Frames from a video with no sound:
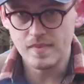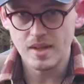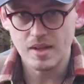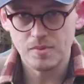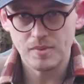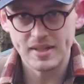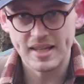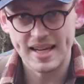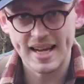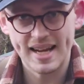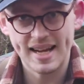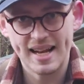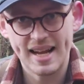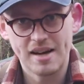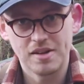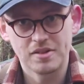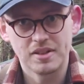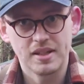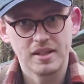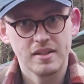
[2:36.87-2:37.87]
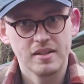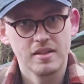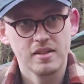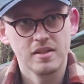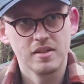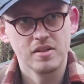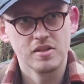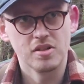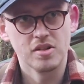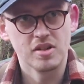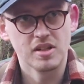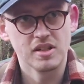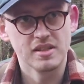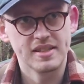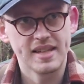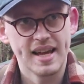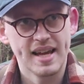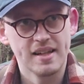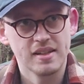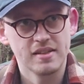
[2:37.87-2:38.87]
when you get it out, you can
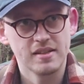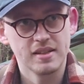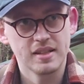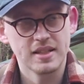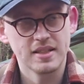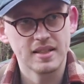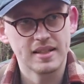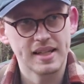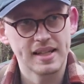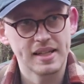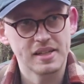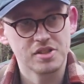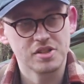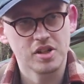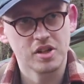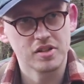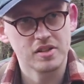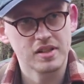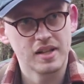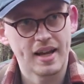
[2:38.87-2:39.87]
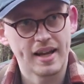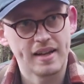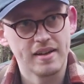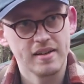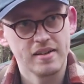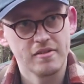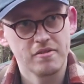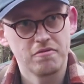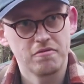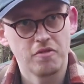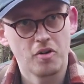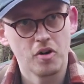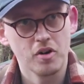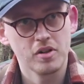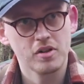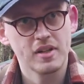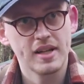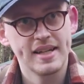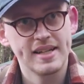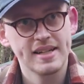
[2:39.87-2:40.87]
tell that it's got like
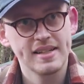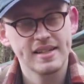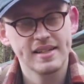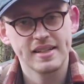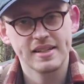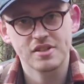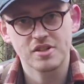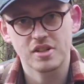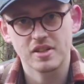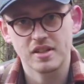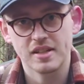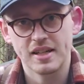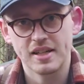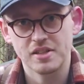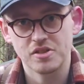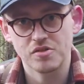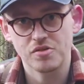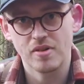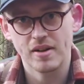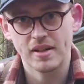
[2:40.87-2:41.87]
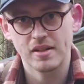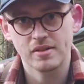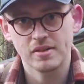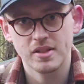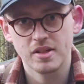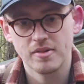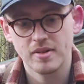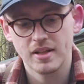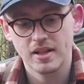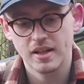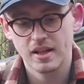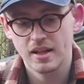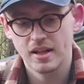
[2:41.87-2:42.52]
foil in it. It's got a nice crinkle to it.